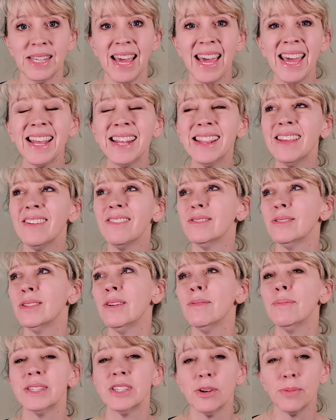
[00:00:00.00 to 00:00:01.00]
And
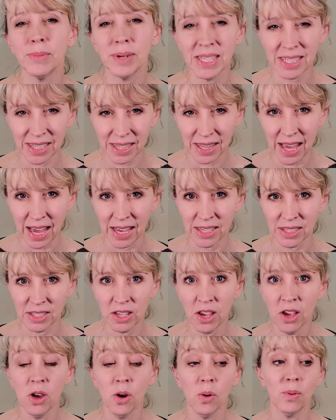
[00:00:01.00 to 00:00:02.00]
there've been so many delays
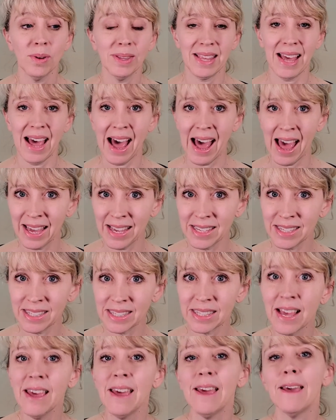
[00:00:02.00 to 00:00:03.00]
with the ice.
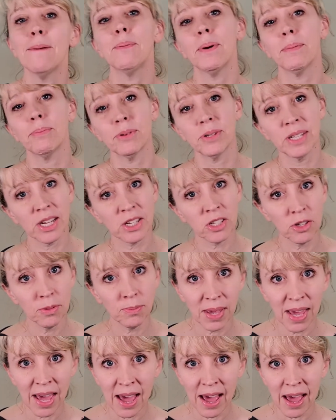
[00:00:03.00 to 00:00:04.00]
It put production
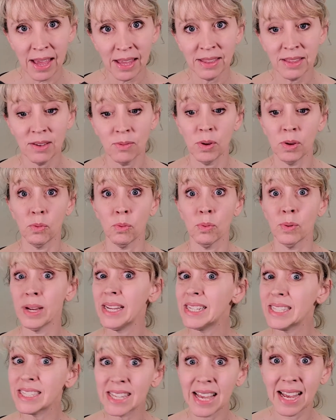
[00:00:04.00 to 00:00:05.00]
behind. Then we
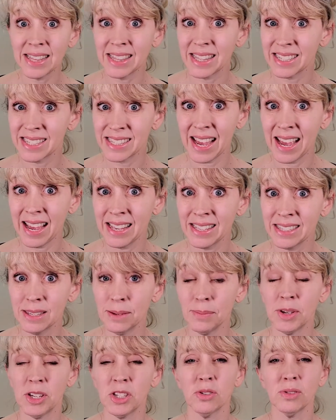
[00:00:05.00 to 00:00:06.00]
redesigned the signs to
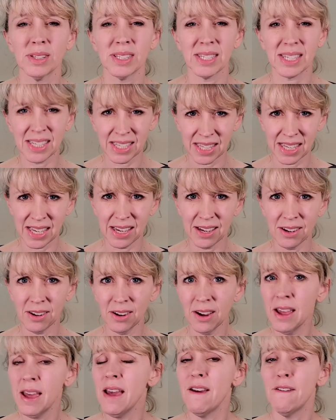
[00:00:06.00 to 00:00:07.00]
make sure it's clear,
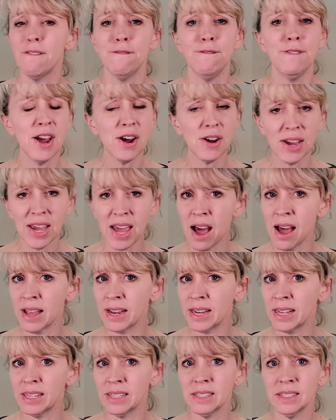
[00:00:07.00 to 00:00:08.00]
very
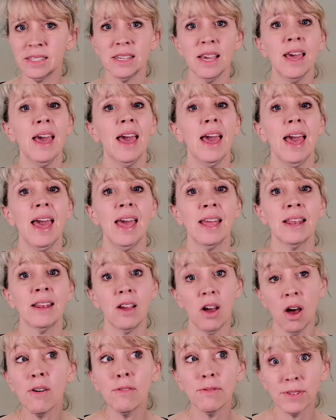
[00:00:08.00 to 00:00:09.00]
honest, and
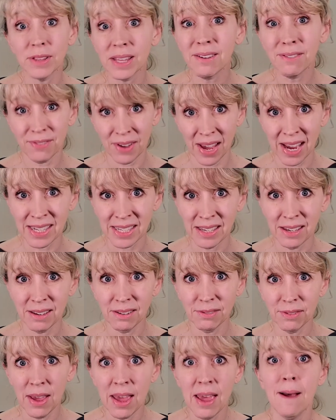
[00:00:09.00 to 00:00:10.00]
hopefully
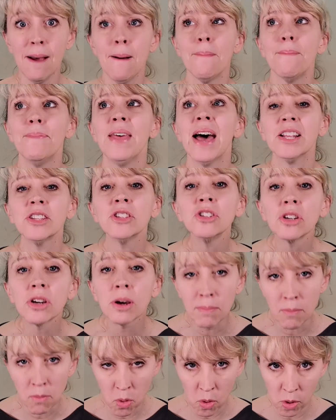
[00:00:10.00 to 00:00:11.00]
effective. That took
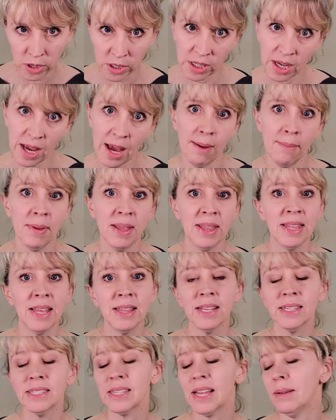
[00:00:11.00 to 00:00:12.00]
more time. And then
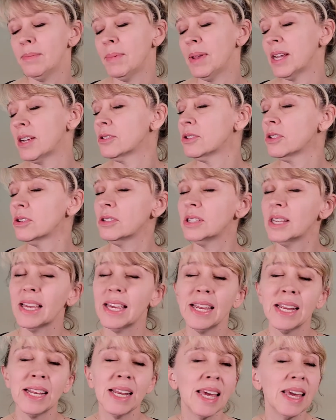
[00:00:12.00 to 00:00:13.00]
the sign makers are
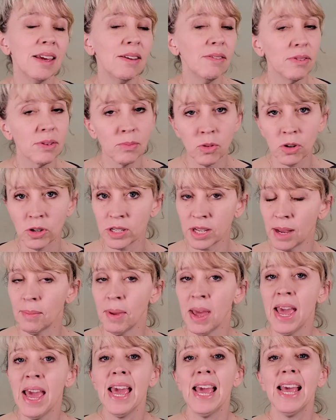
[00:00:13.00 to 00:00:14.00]
taking even more time.
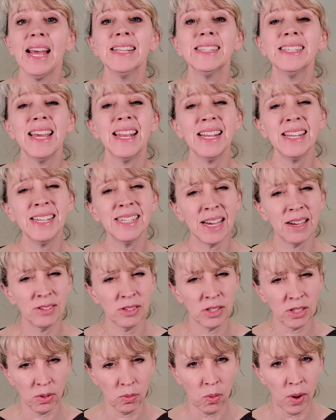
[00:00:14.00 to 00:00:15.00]
It's getting down
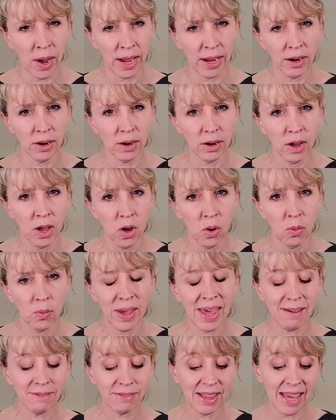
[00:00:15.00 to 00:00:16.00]
to the wire. We
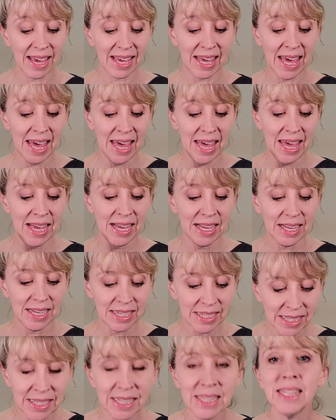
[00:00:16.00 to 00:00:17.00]
have
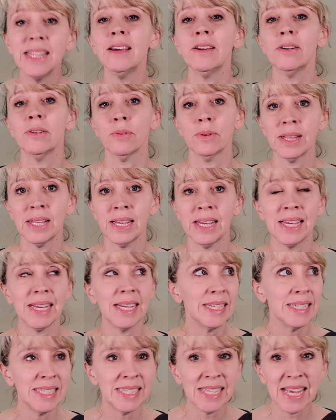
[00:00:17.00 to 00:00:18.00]
literally
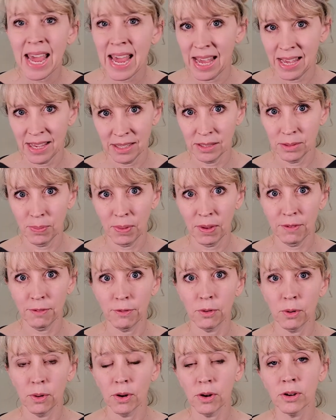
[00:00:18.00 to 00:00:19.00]
days
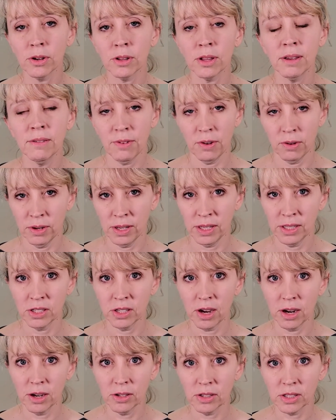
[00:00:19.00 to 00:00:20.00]
before early voting
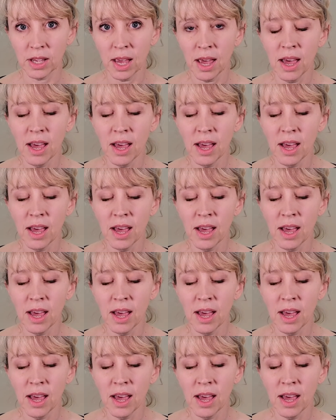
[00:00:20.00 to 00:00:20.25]
starts.